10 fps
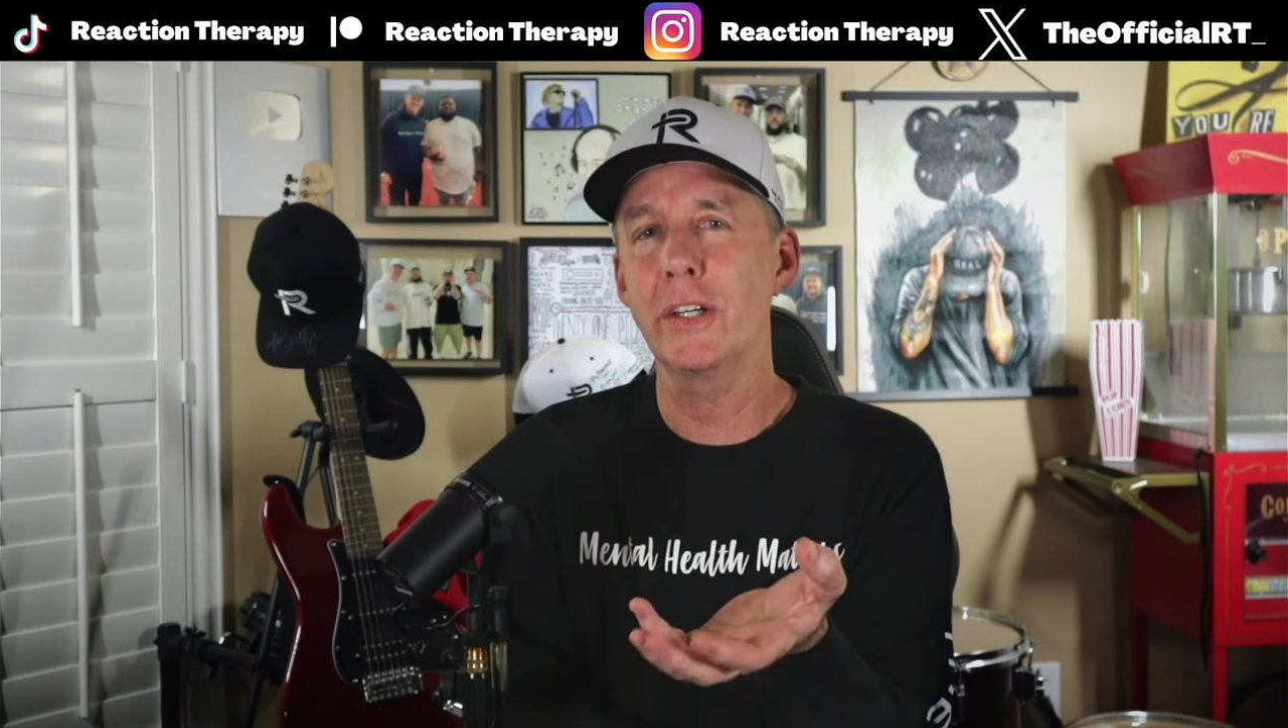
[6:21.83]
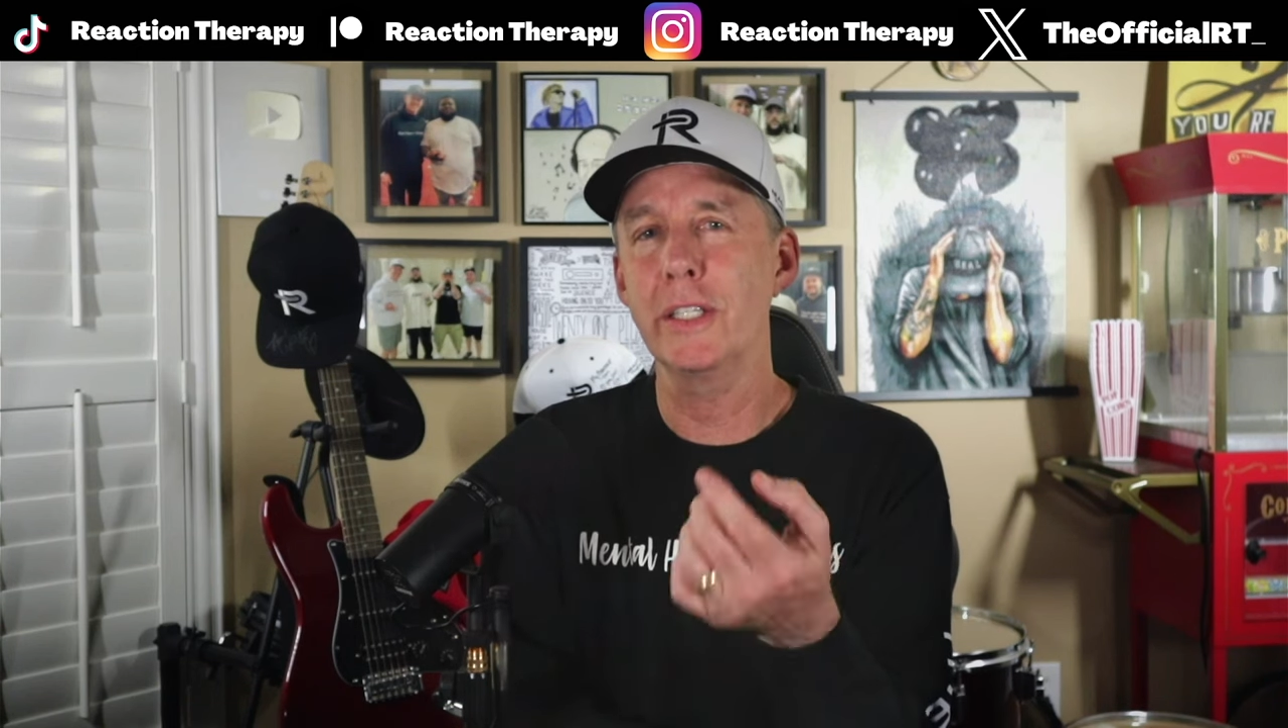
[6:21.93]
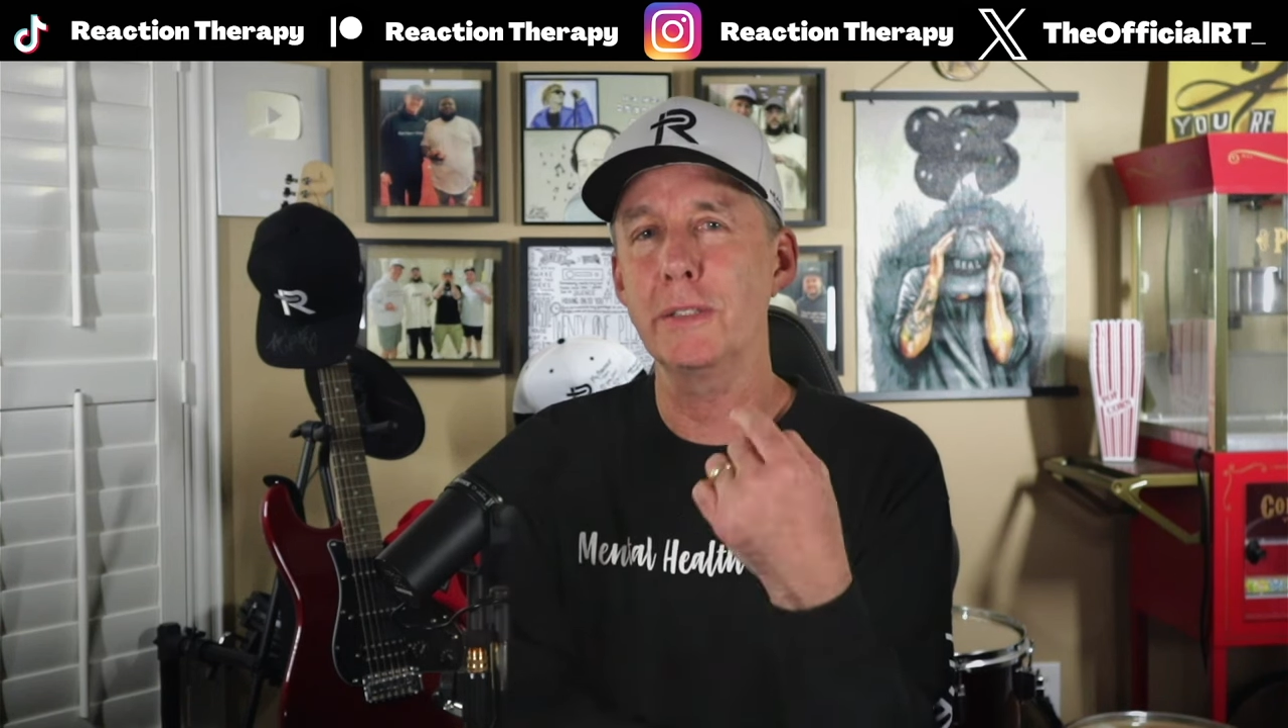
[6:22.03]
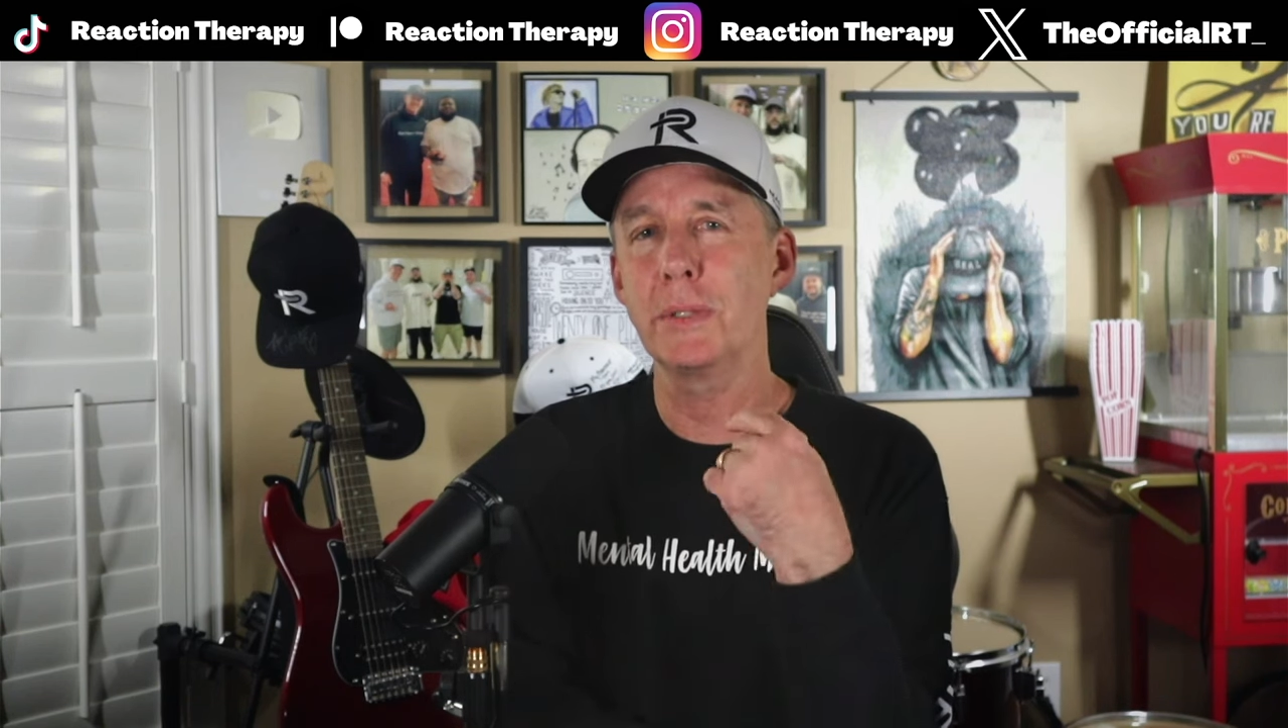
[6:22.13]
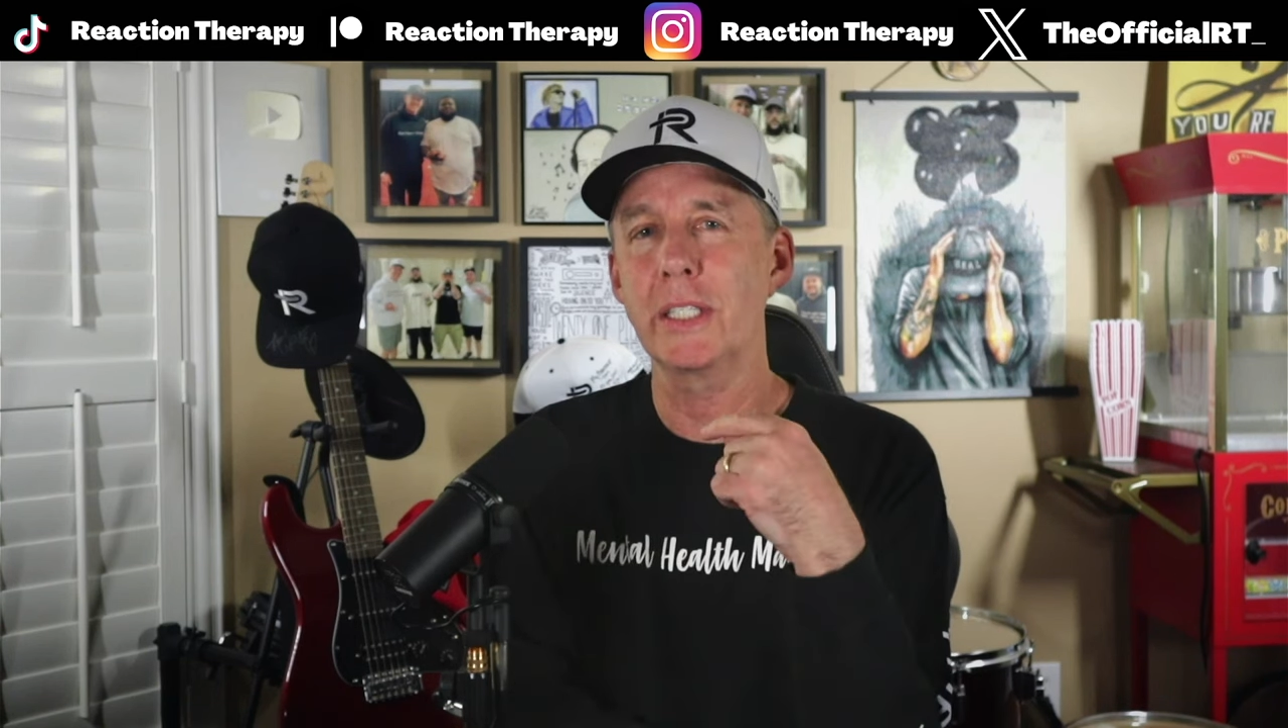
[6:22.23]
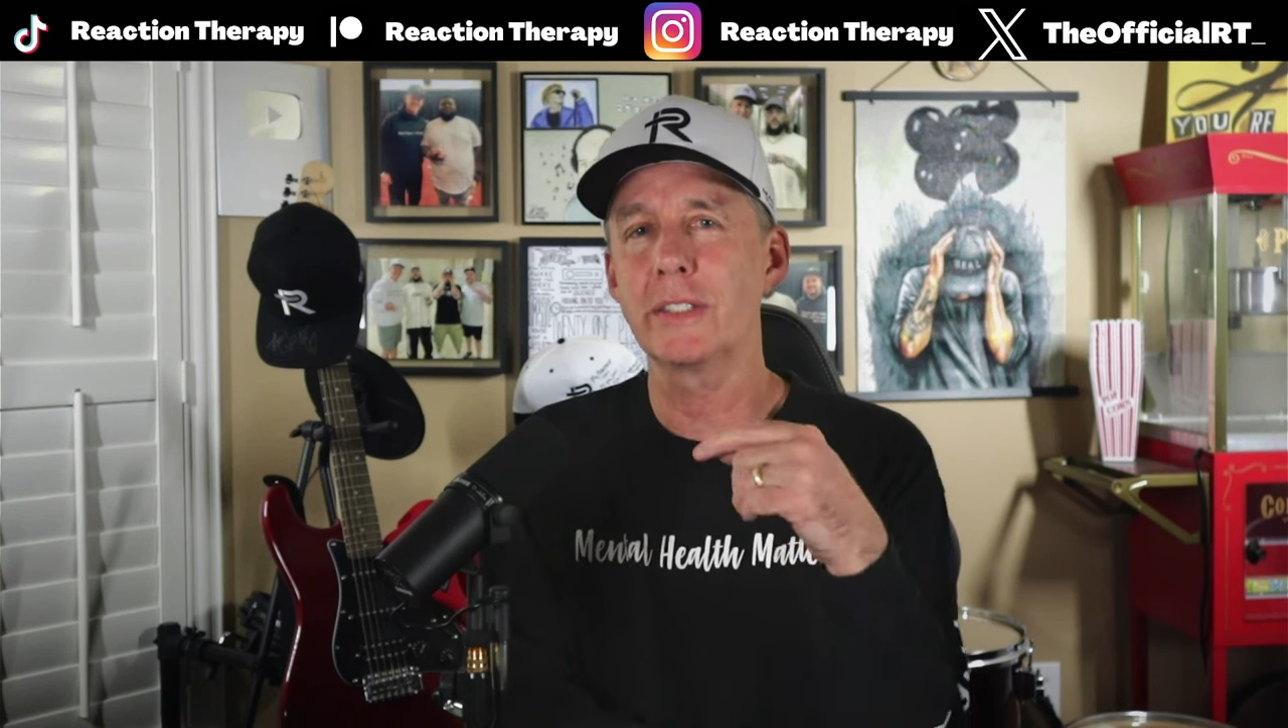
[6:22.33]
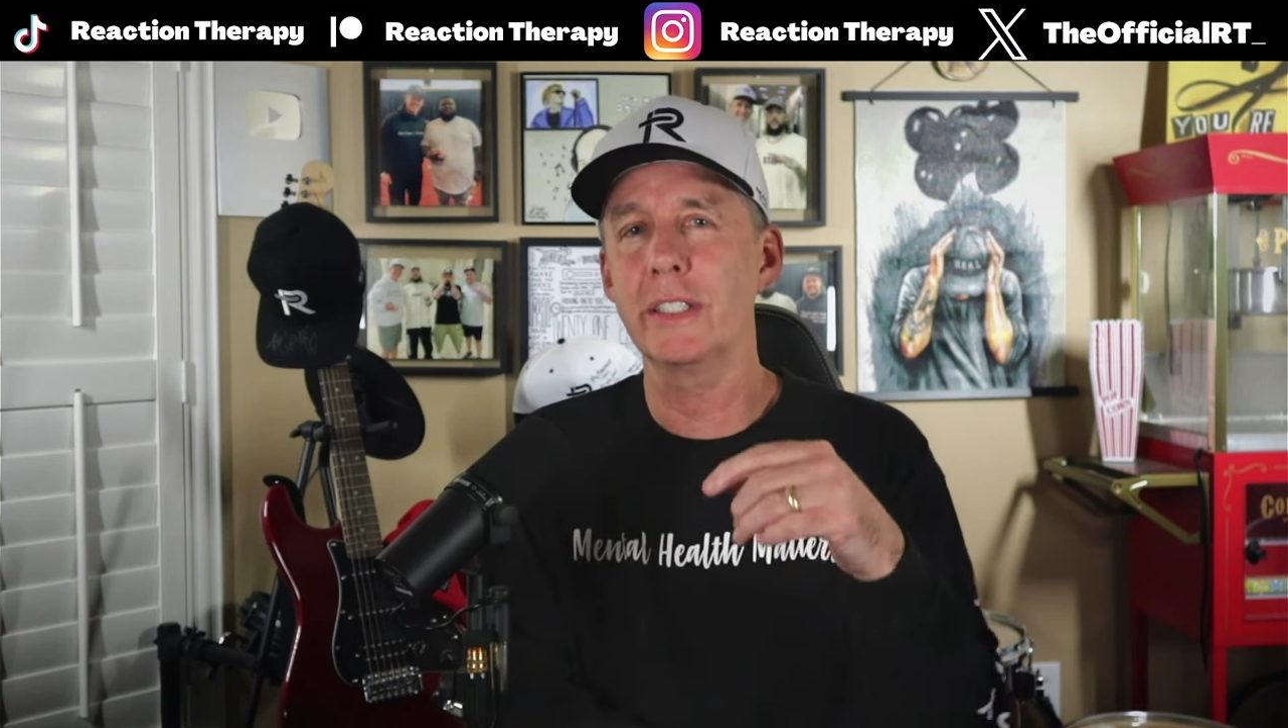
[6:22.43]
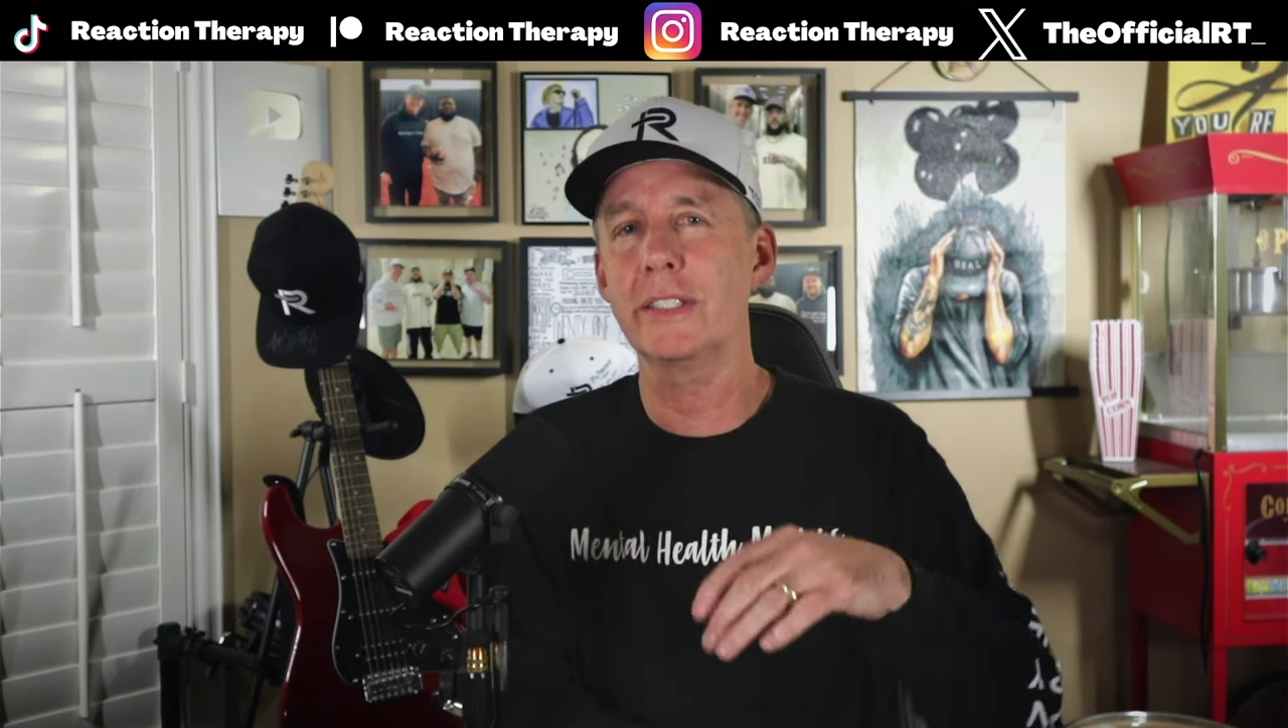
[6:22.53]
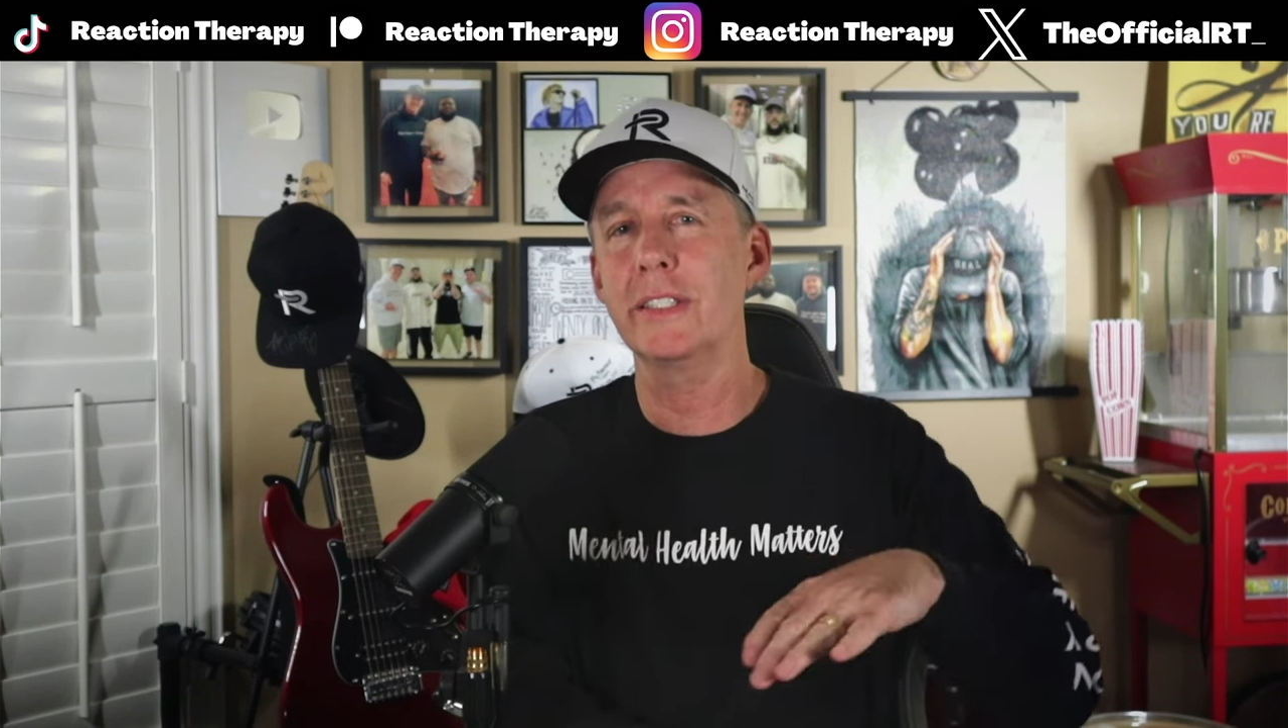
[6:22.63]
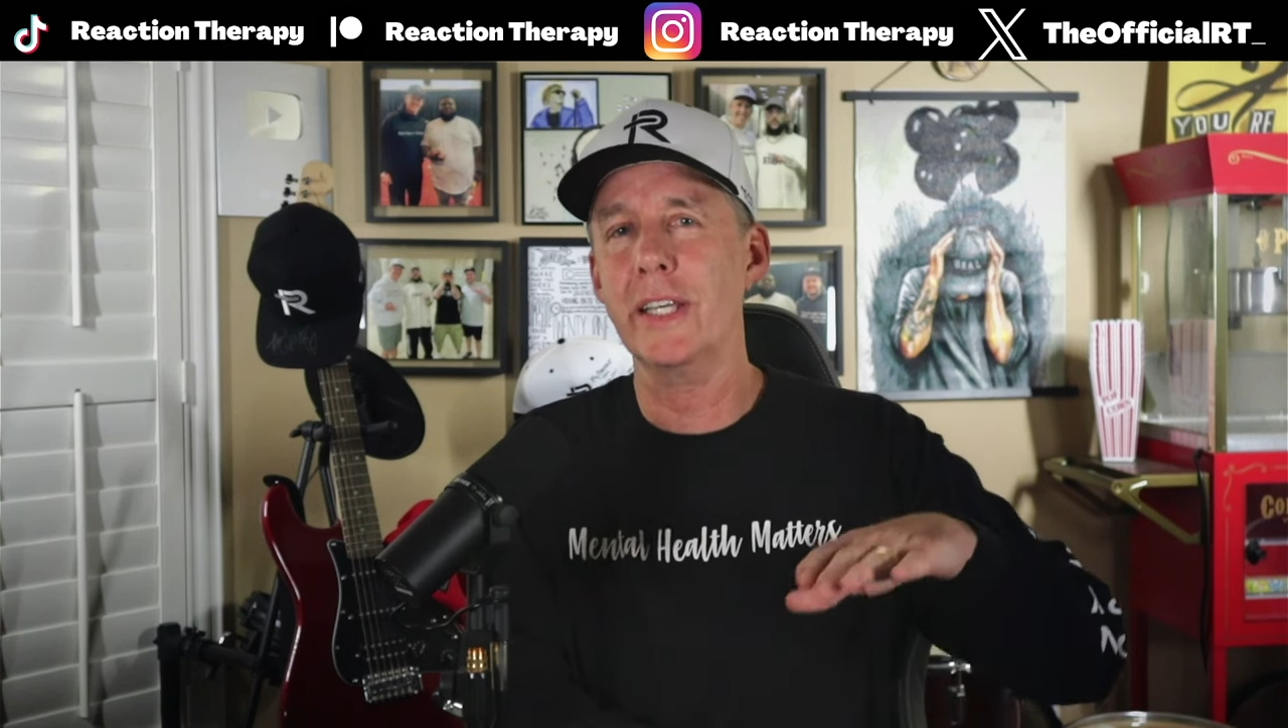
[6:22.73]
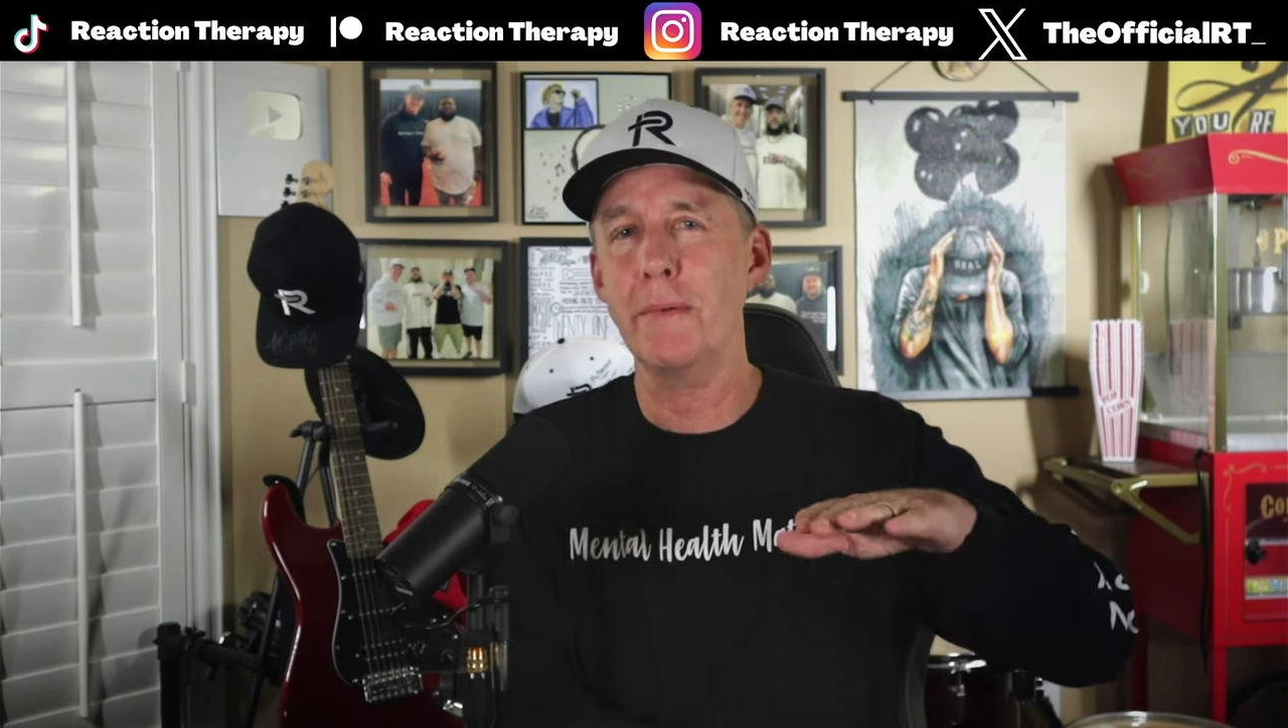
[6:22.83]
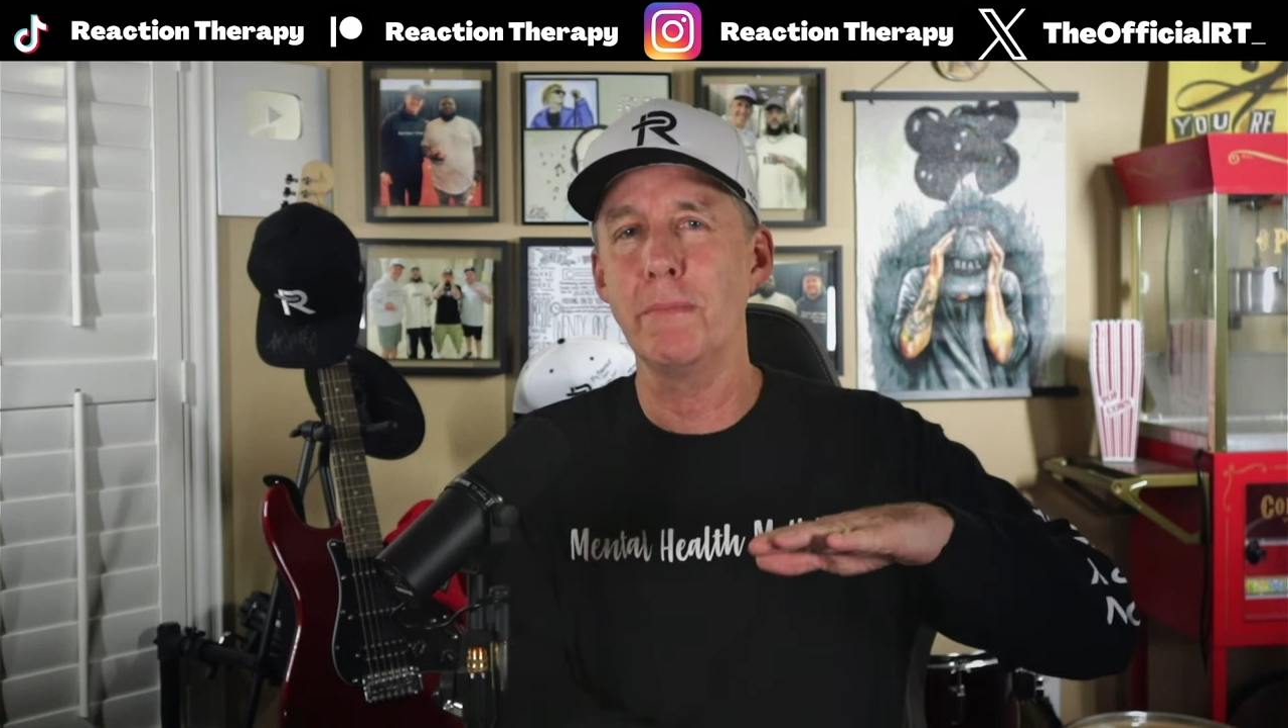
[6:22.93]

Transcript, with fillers: on these because this is a